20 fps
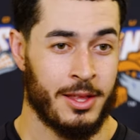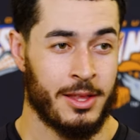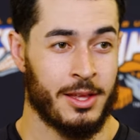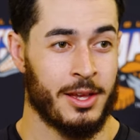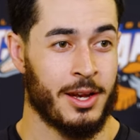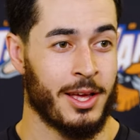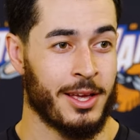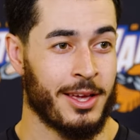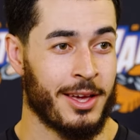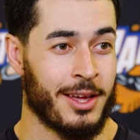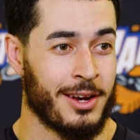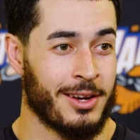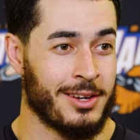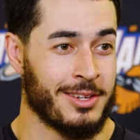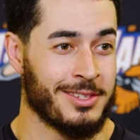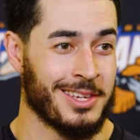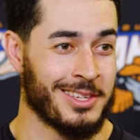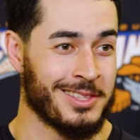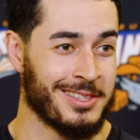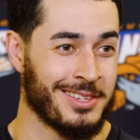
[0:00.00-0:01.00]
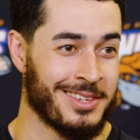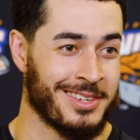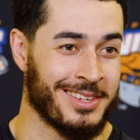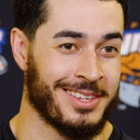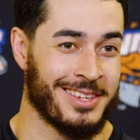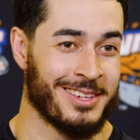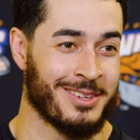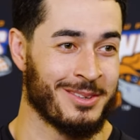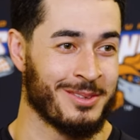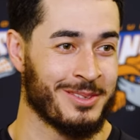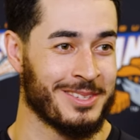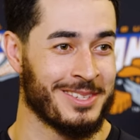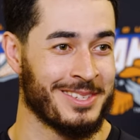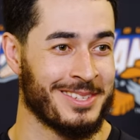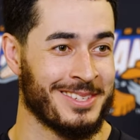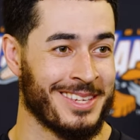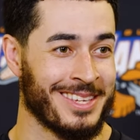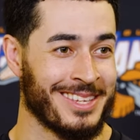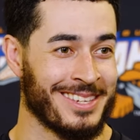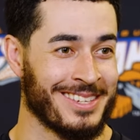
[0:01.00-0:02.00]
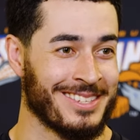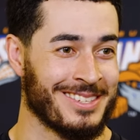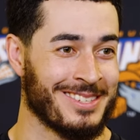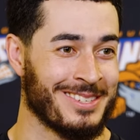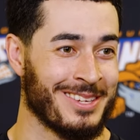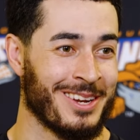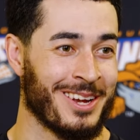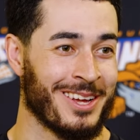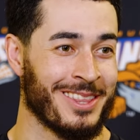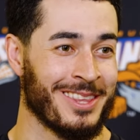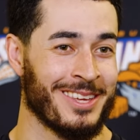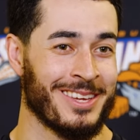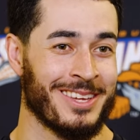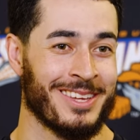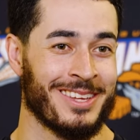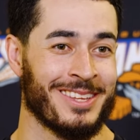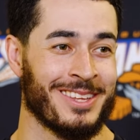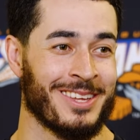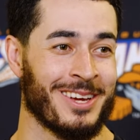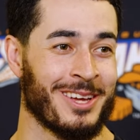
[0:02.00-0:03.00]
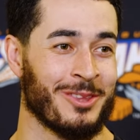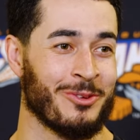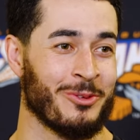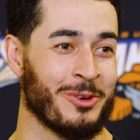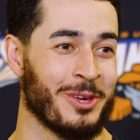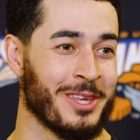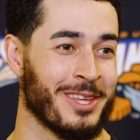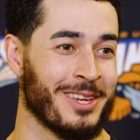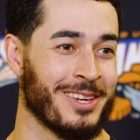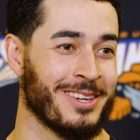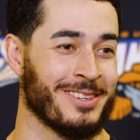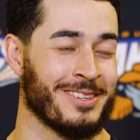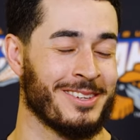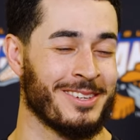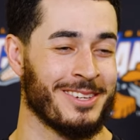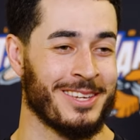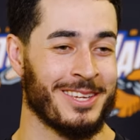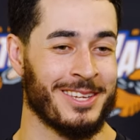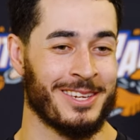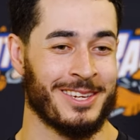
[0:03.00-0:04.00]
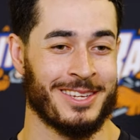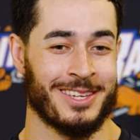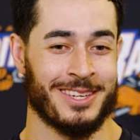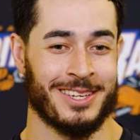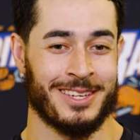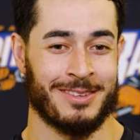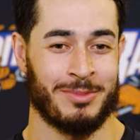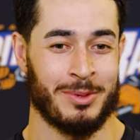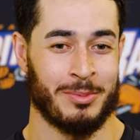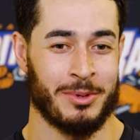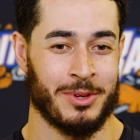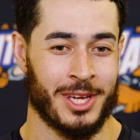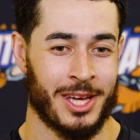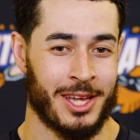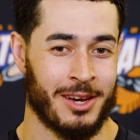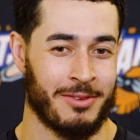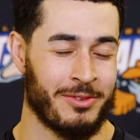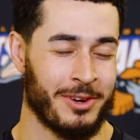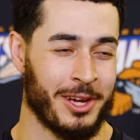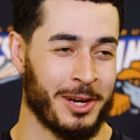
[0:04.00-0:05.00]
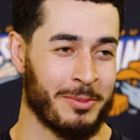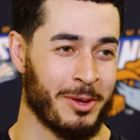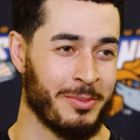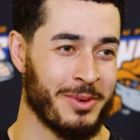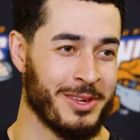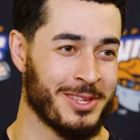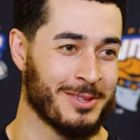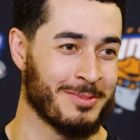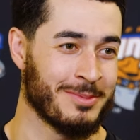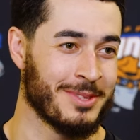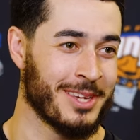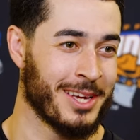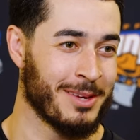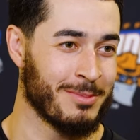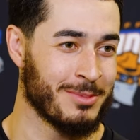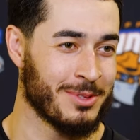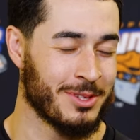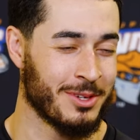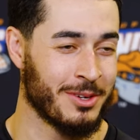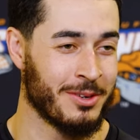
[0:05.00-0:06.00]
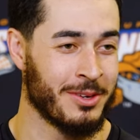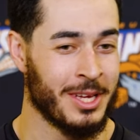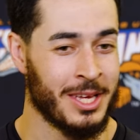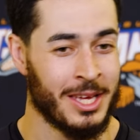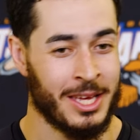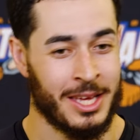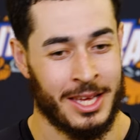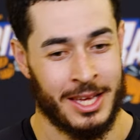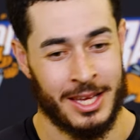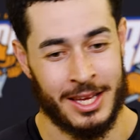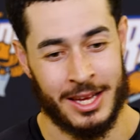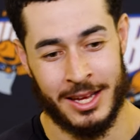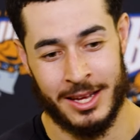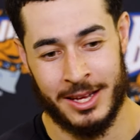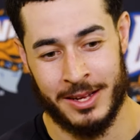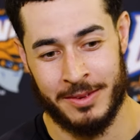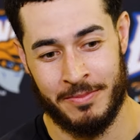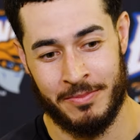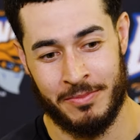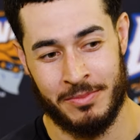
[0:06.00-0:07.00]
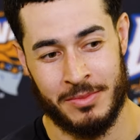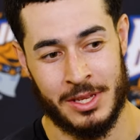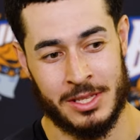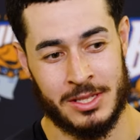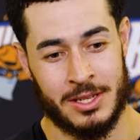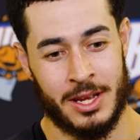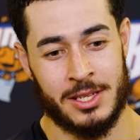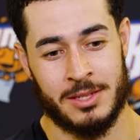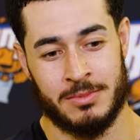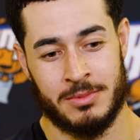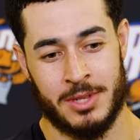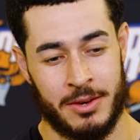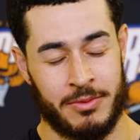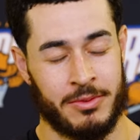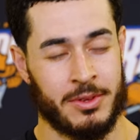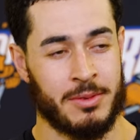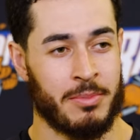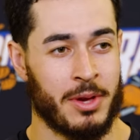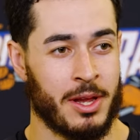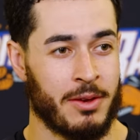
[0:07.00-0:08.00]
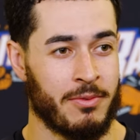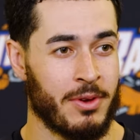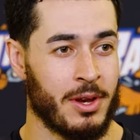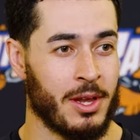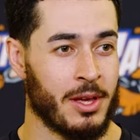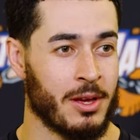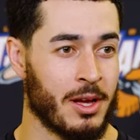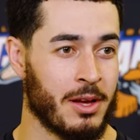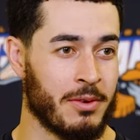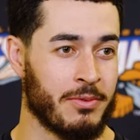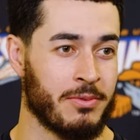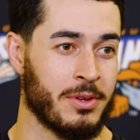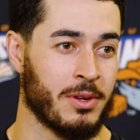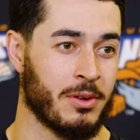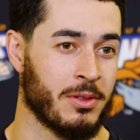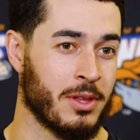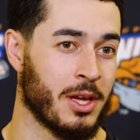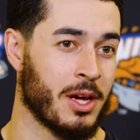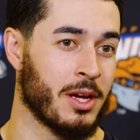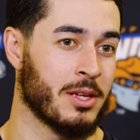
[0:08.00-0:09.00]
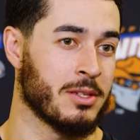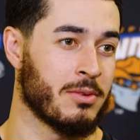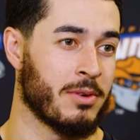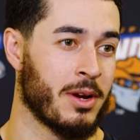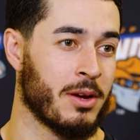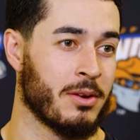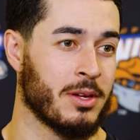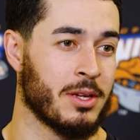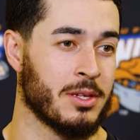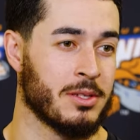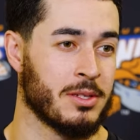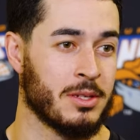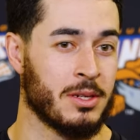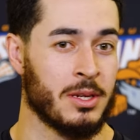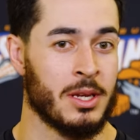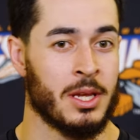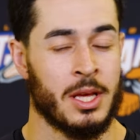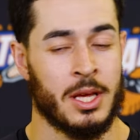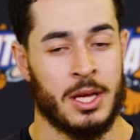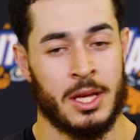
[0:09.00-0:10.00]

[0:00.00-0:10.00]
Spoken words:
that I kind of just get to, you know, sit on the wing, and people kind of forget about me sometimes. So it's nice. I'm definitely benefiting off, you know, the guys around us, and